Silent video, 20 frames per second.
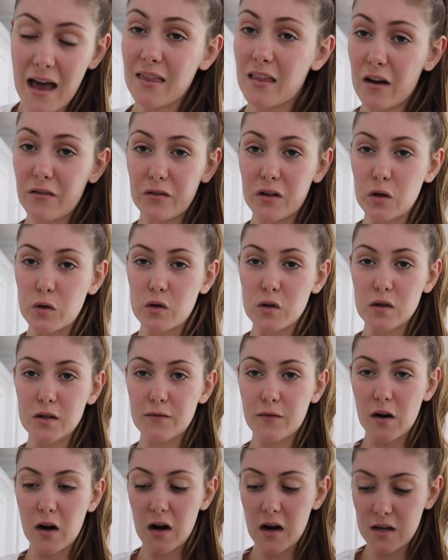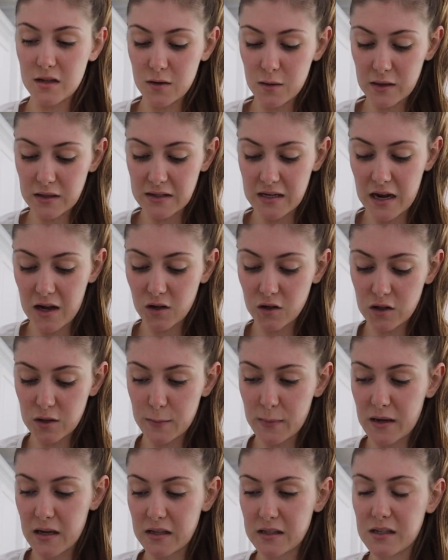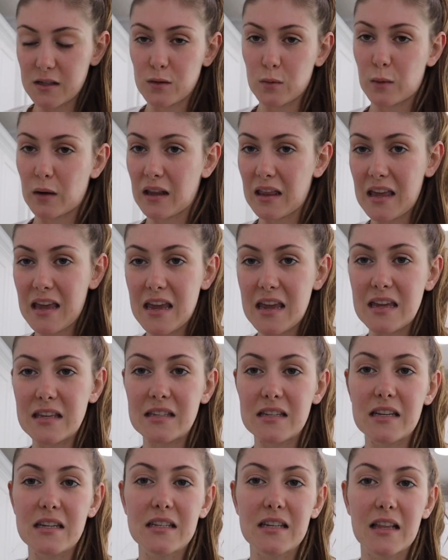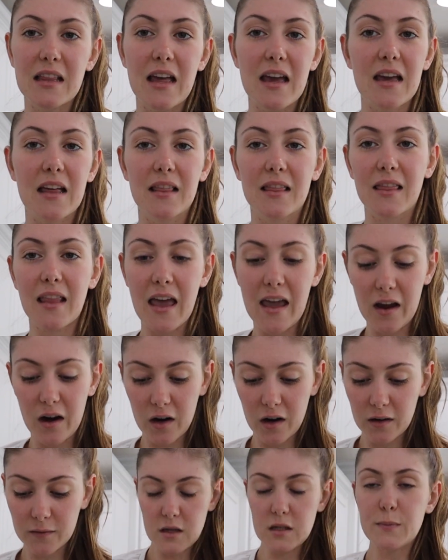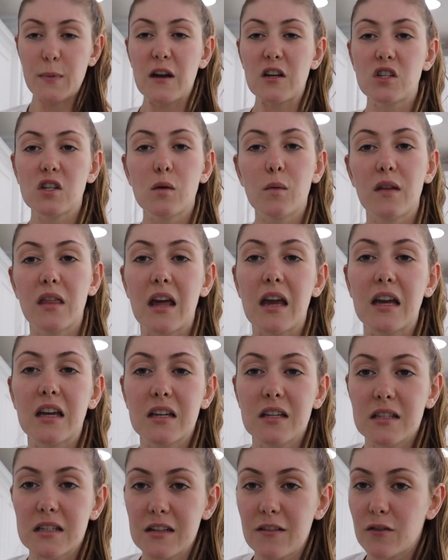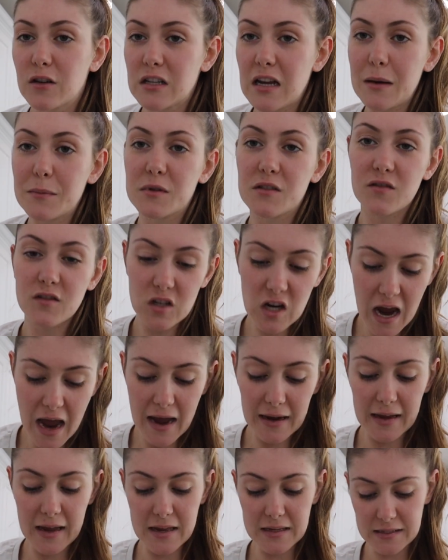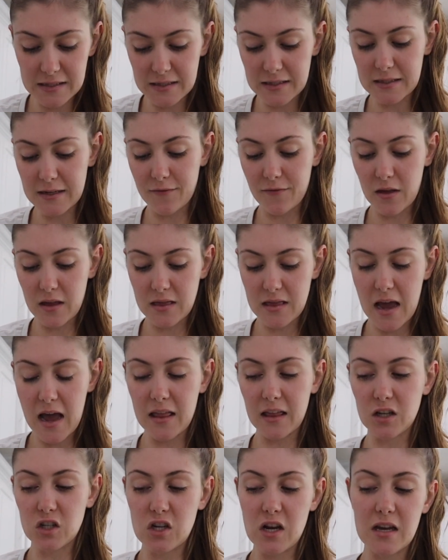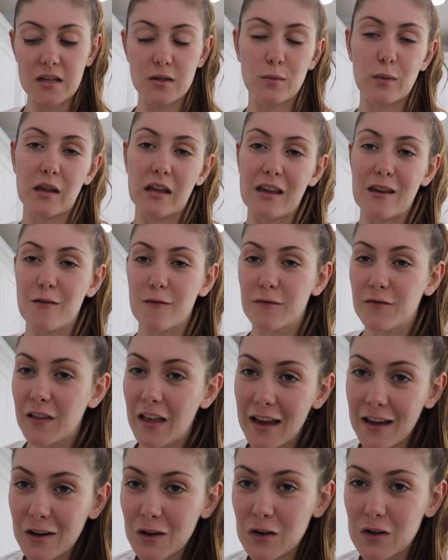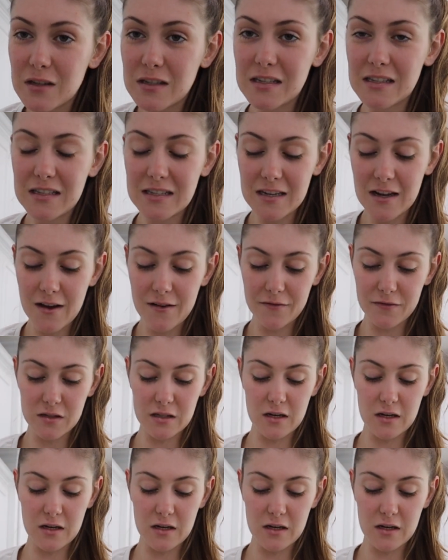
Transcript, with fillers: I love neutrals for her as you can tell just because it's really easy to like layer especially with like different types of jackets and stuff like that like she has really cute flannels and stuff